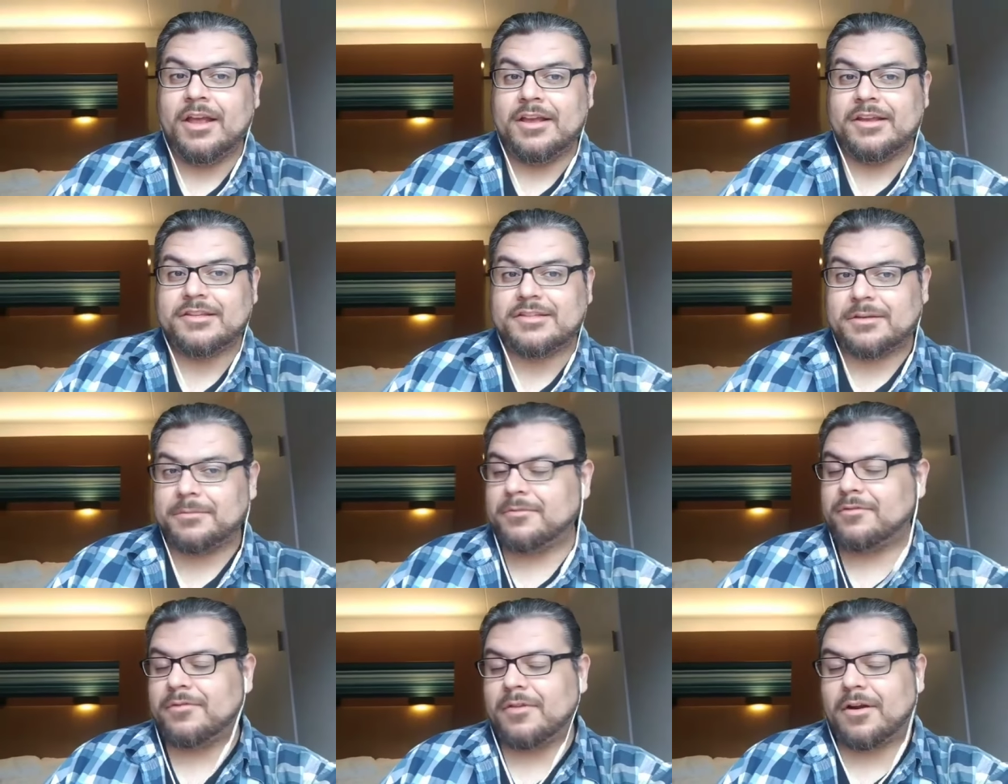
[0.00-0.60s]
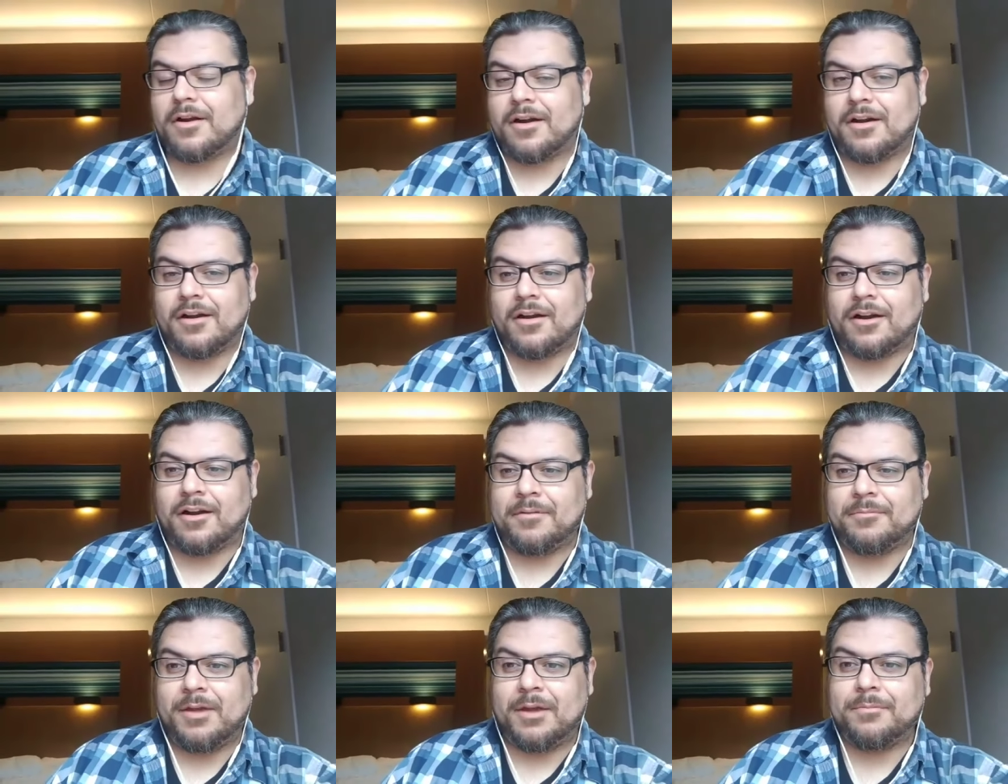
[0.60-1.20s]
Some of our,
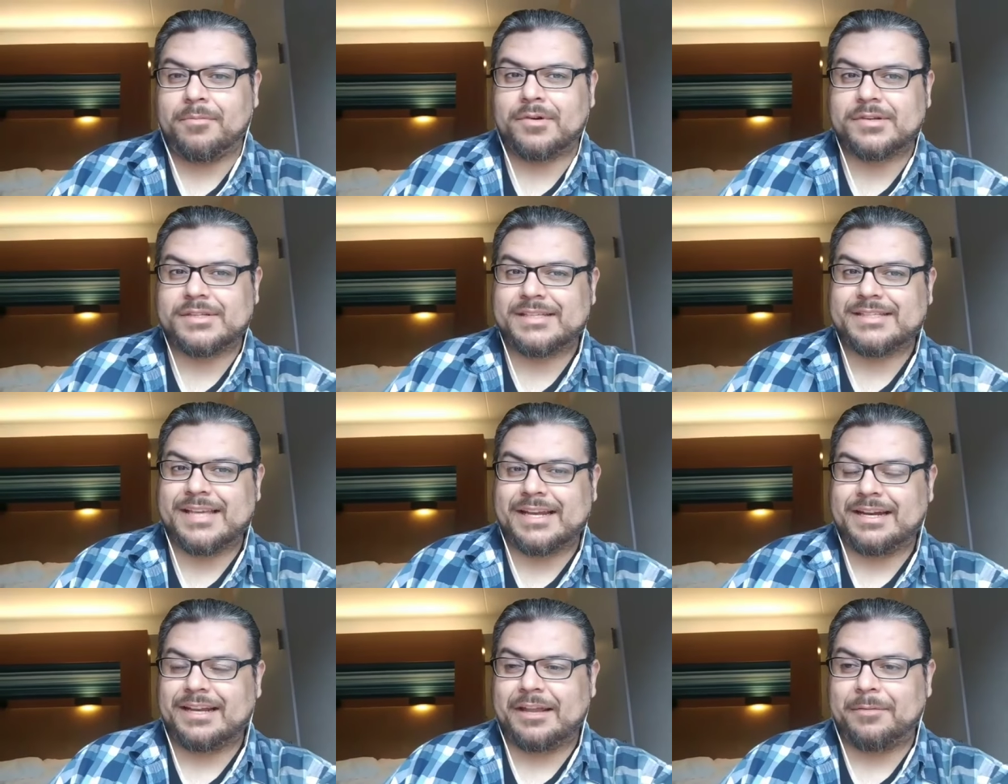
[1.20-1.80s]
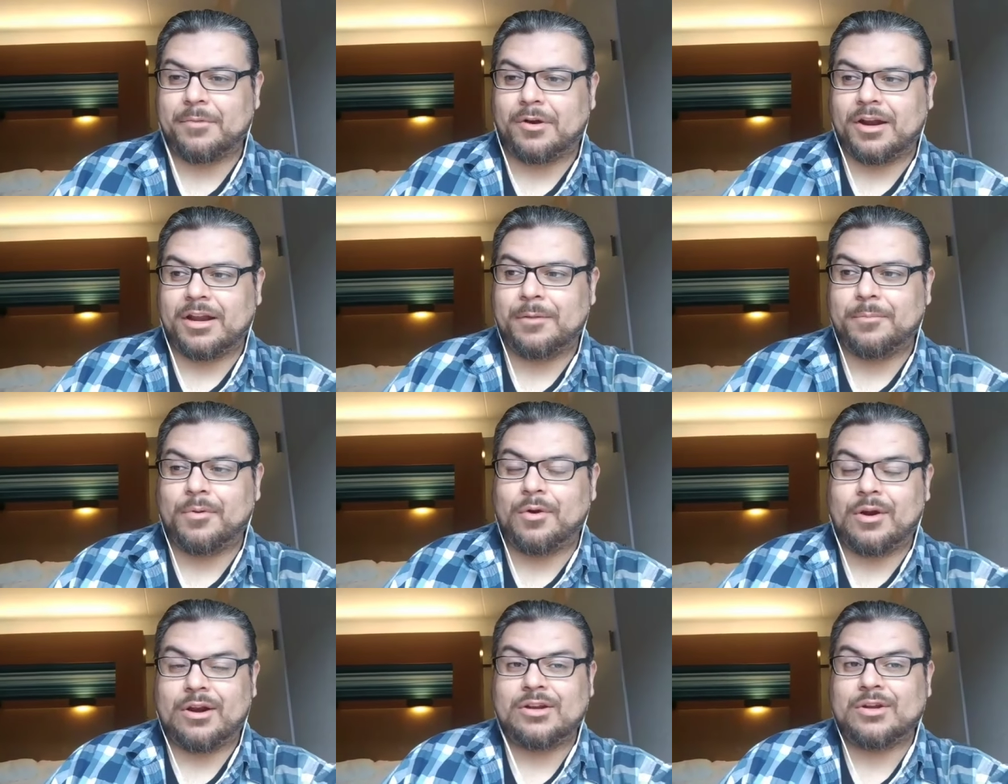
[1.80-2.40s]
our members inside Elite Marketing
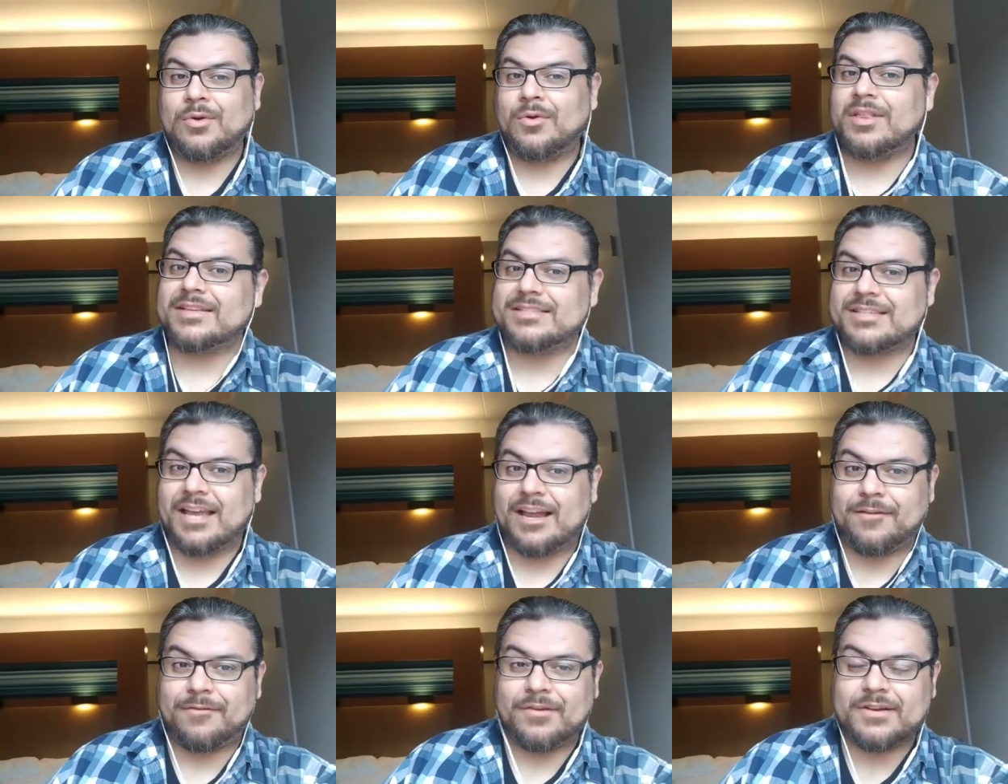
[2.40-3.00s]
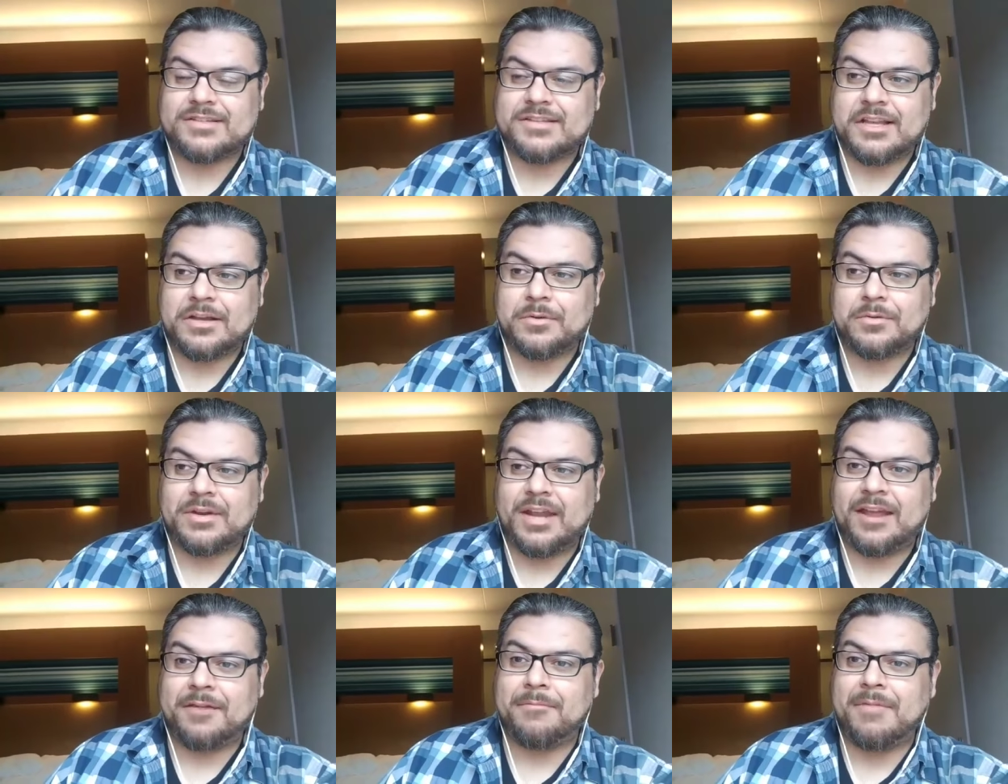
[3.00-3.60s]
Pro are doing this every
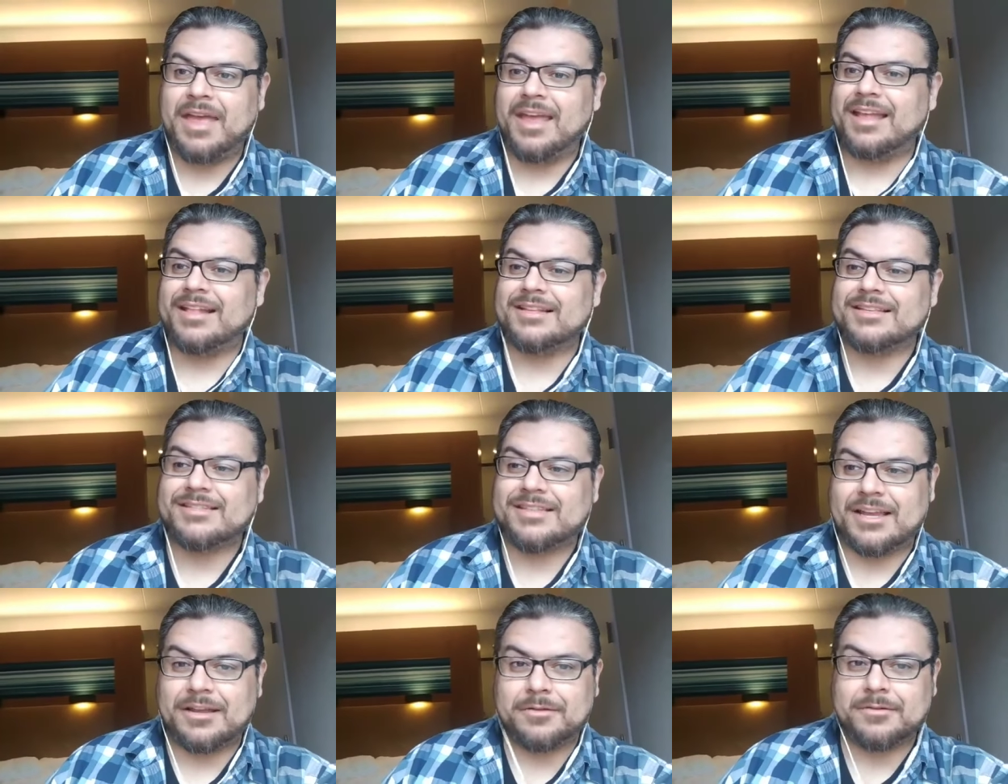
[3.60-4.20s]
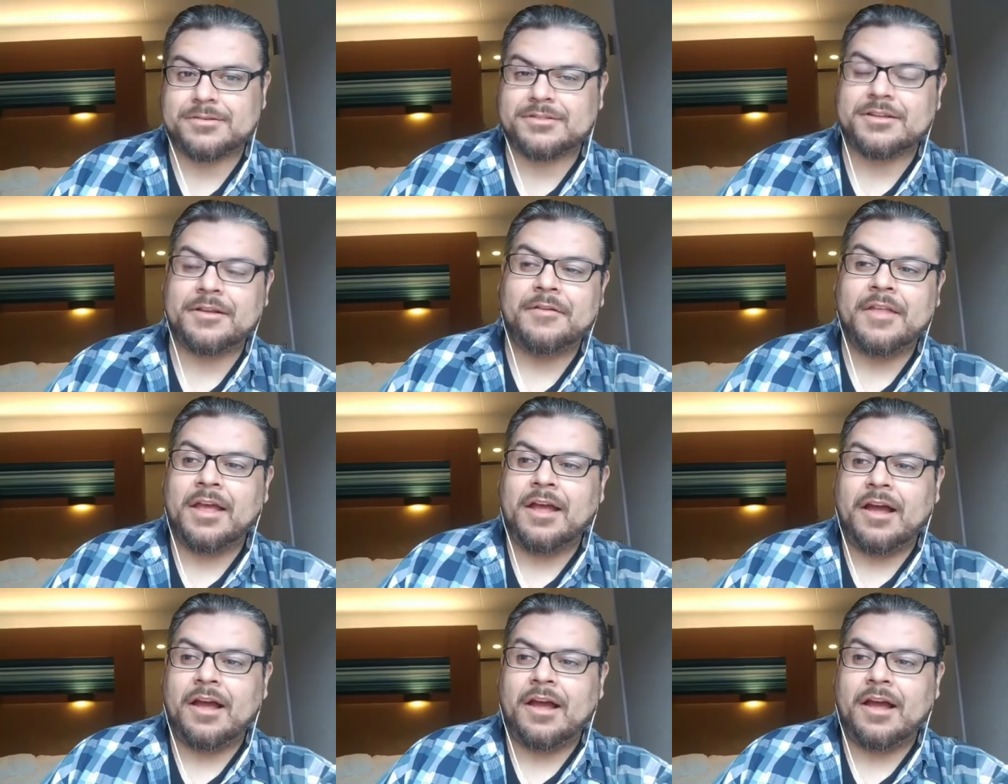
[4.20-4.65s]
single day, making sales